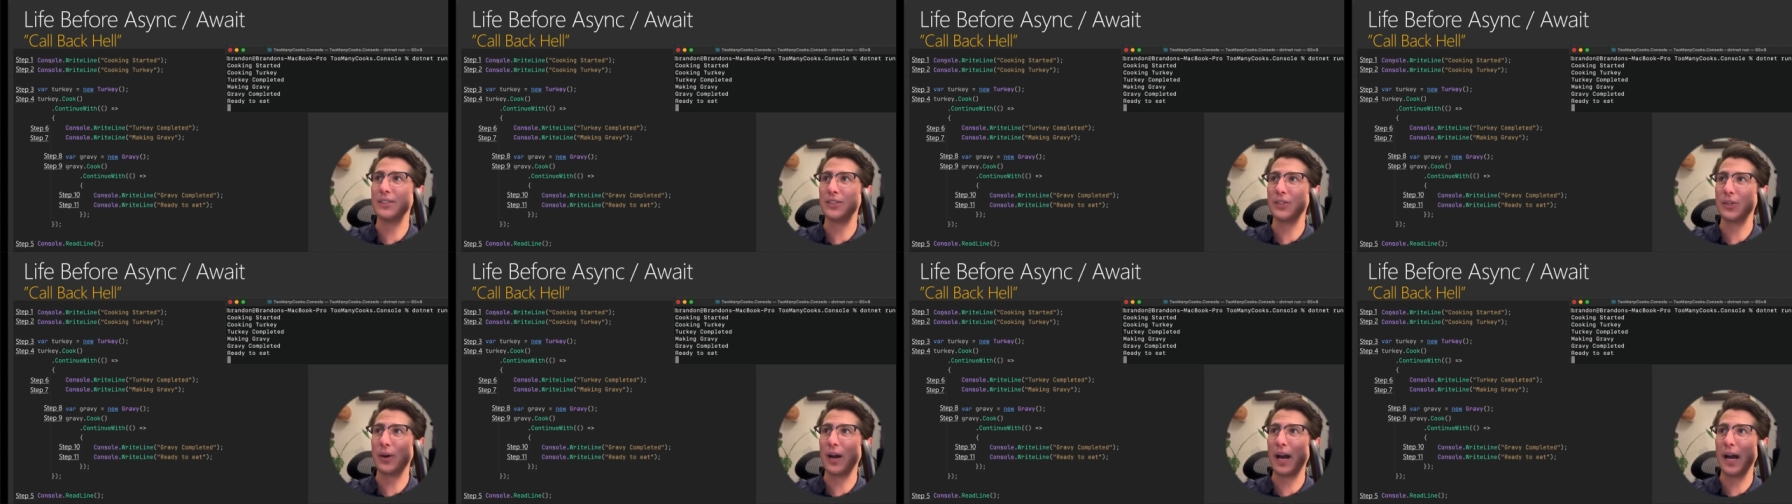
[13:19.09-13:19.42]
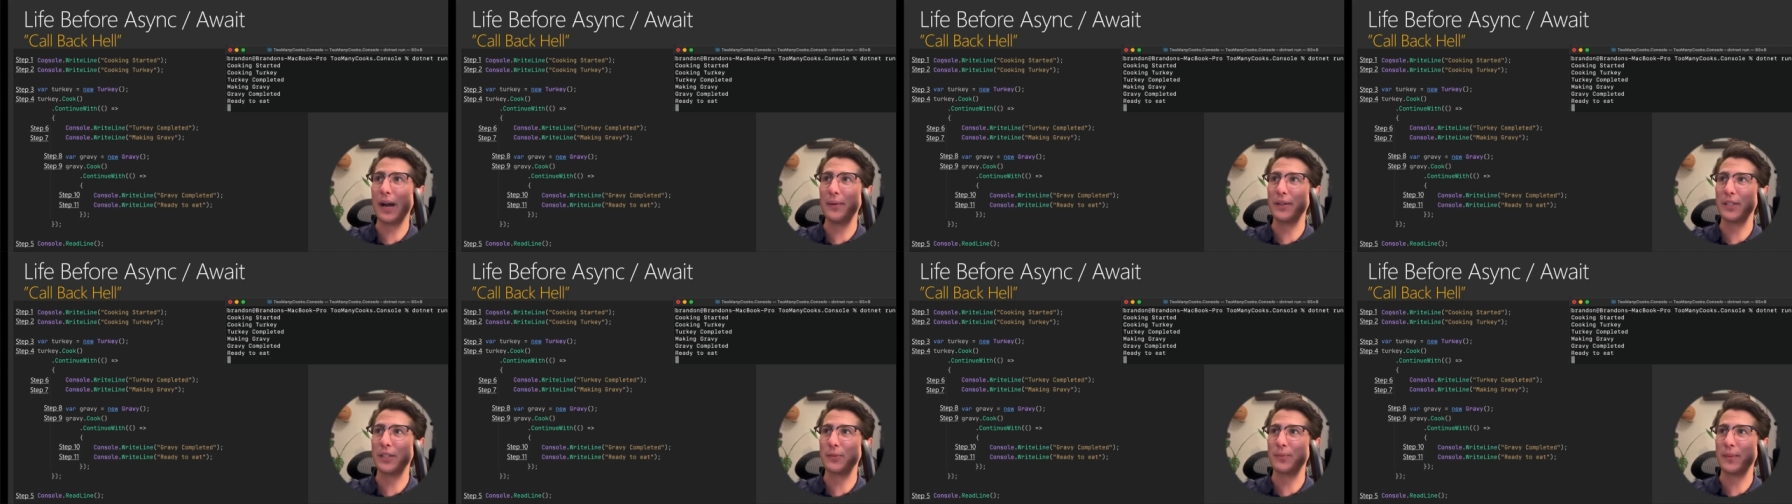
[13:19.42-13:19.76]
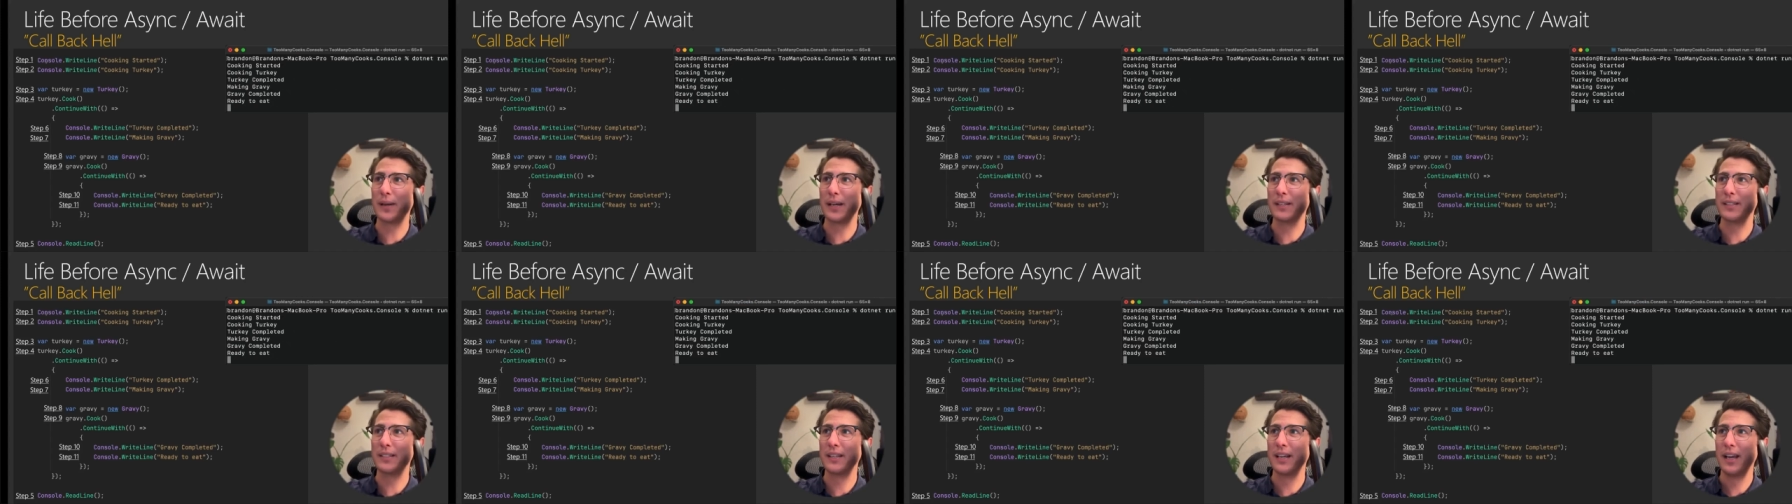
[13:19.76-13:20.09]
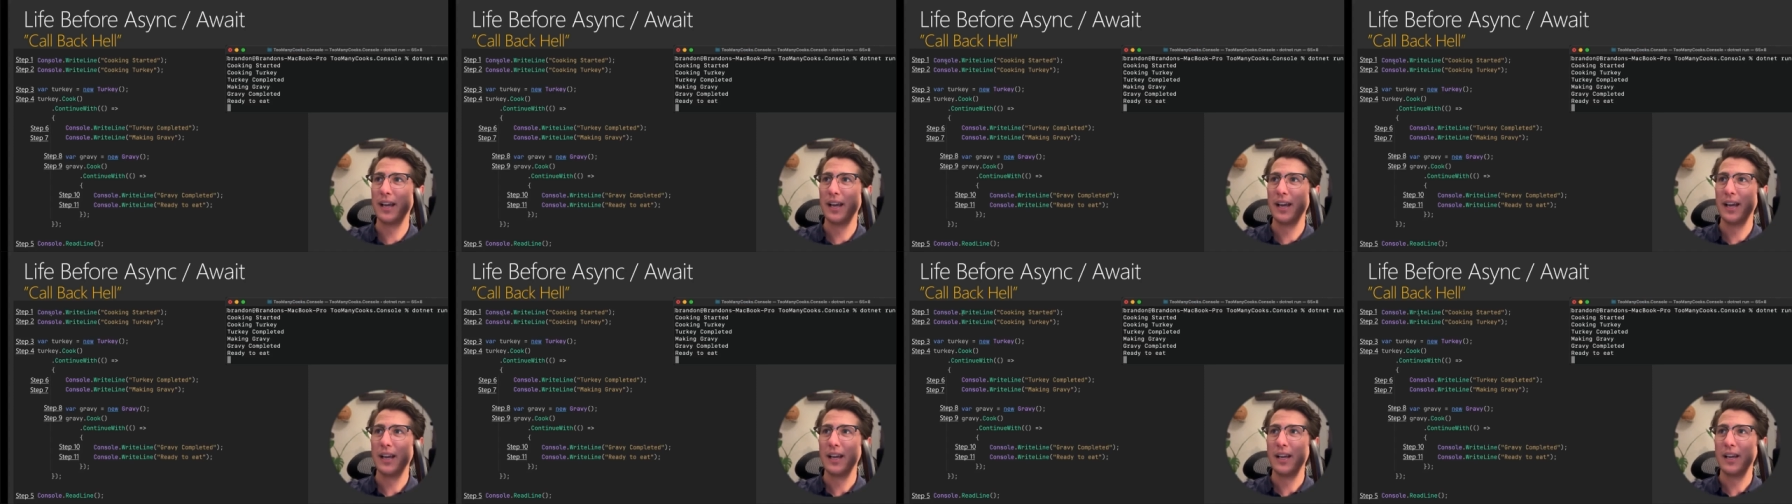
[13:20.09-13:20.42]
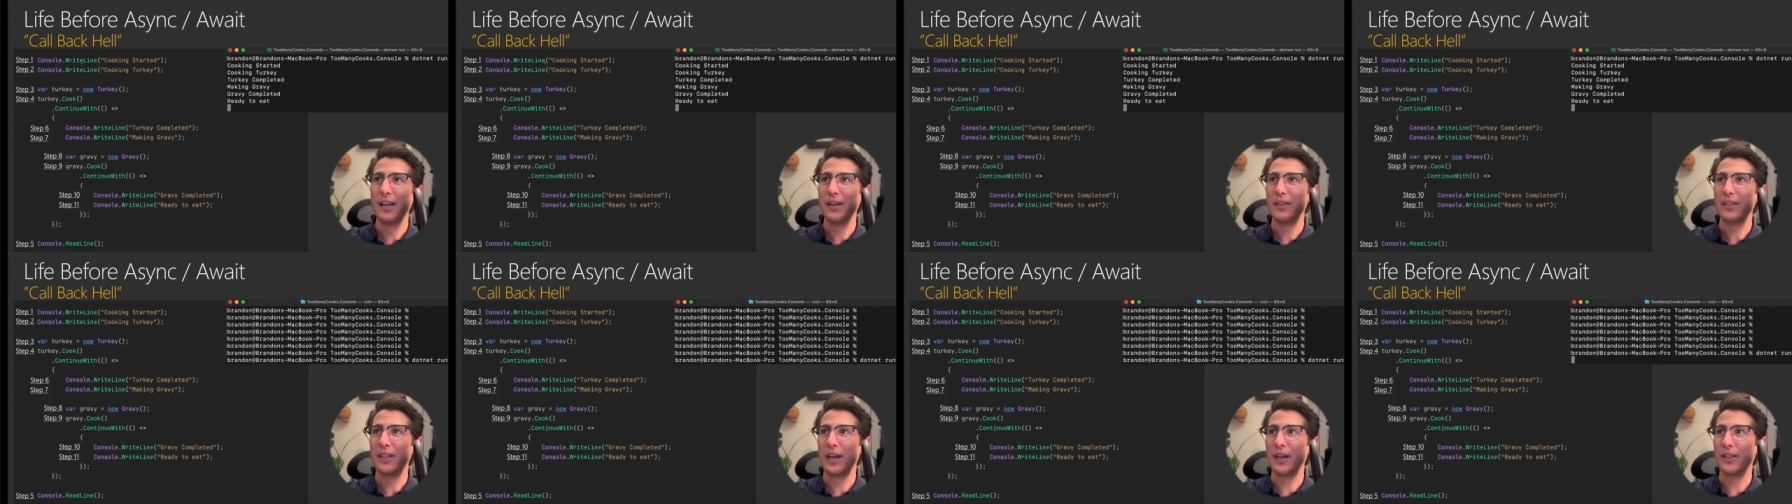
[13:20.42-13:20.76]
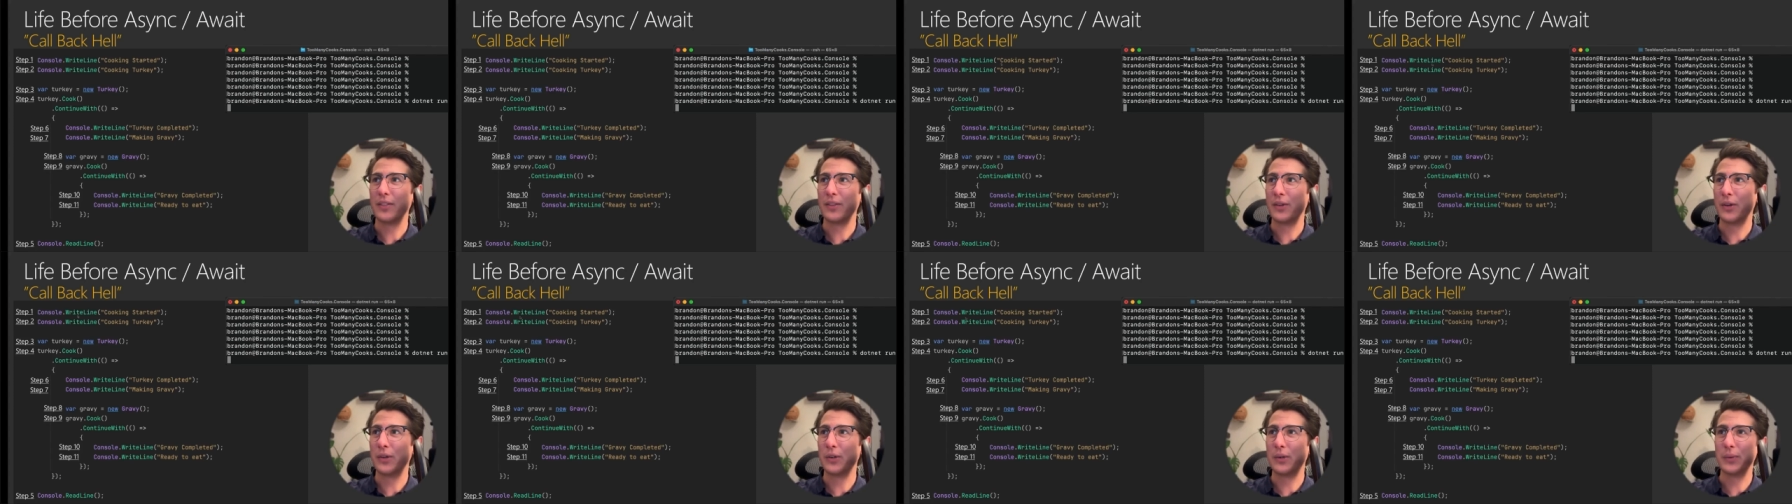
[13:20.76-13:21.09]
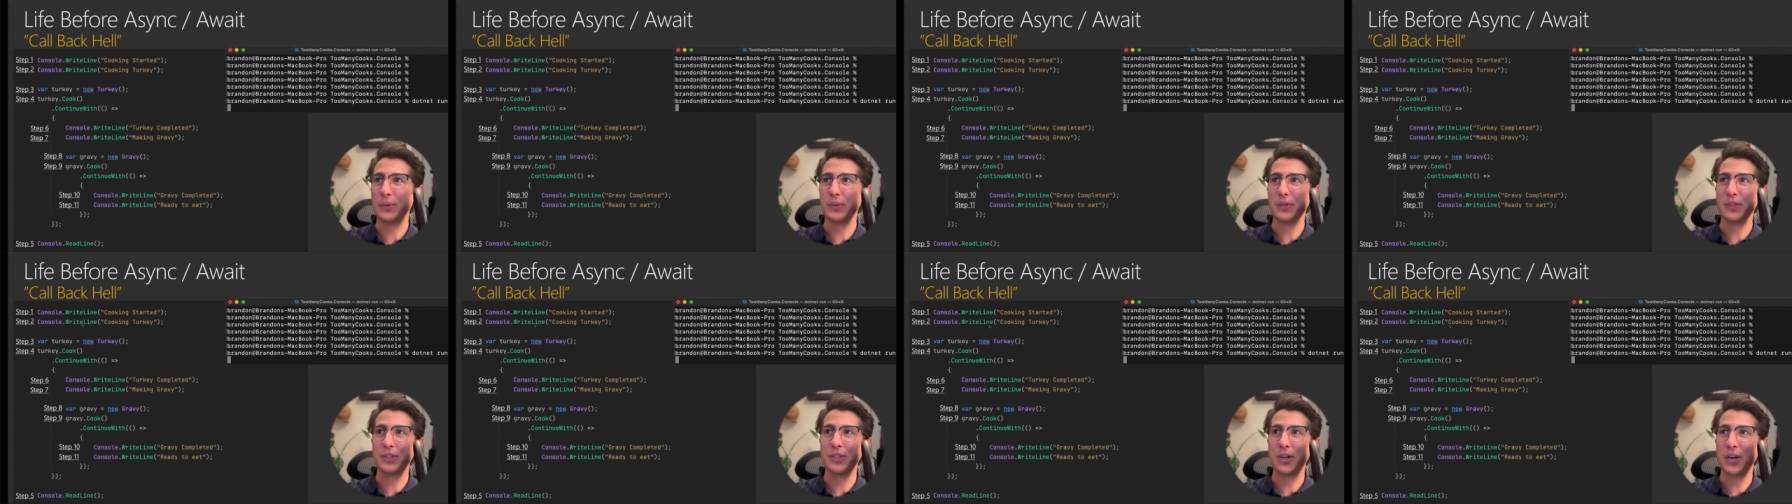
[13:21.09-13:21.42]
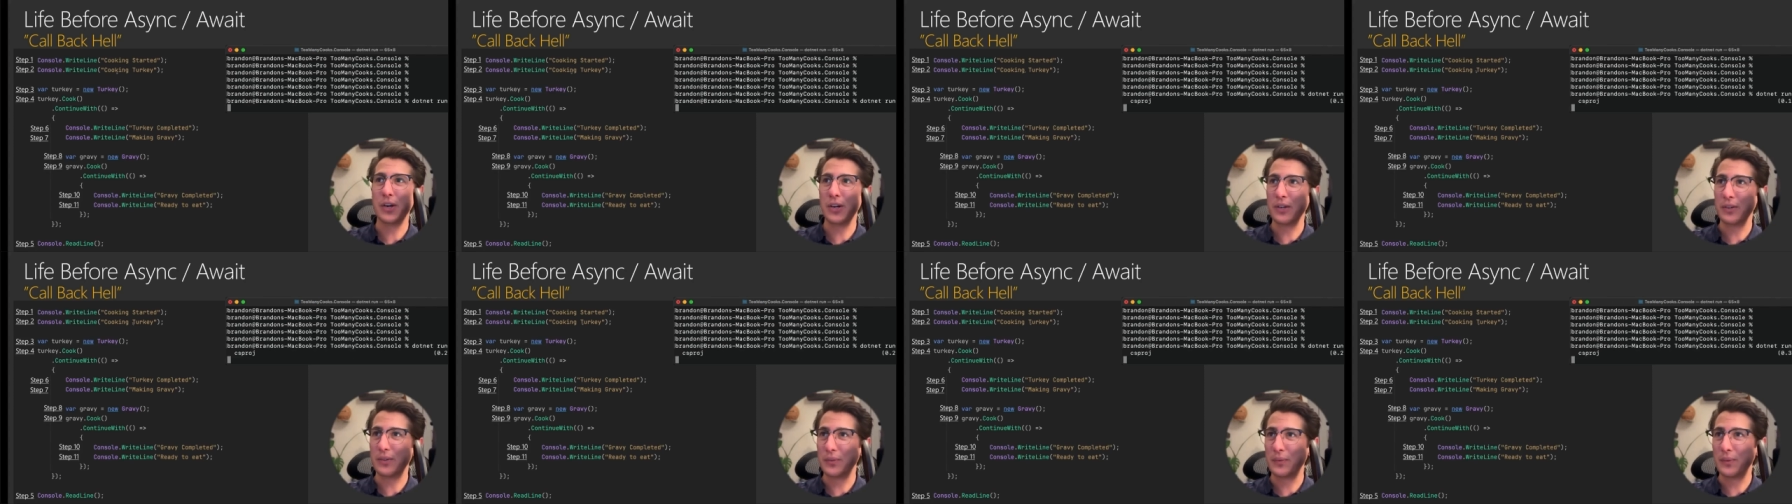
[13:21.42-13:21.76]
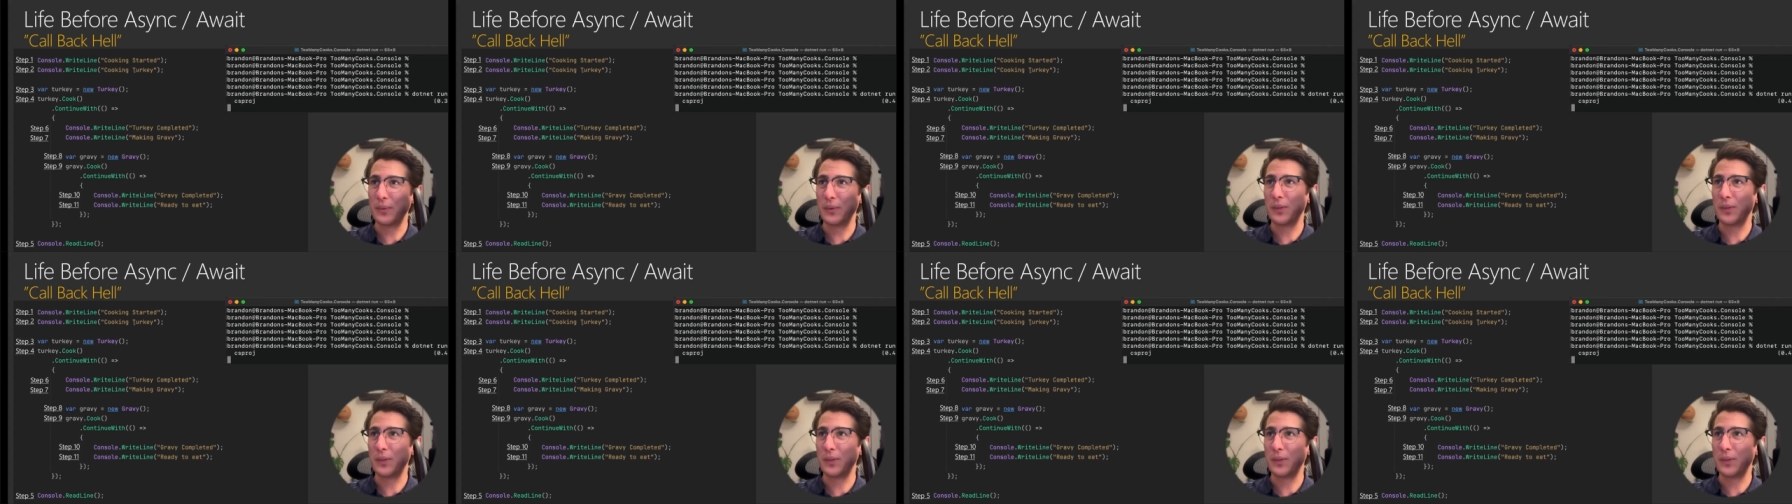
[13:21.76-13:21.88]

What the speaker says: So I would expect that the cooking would start,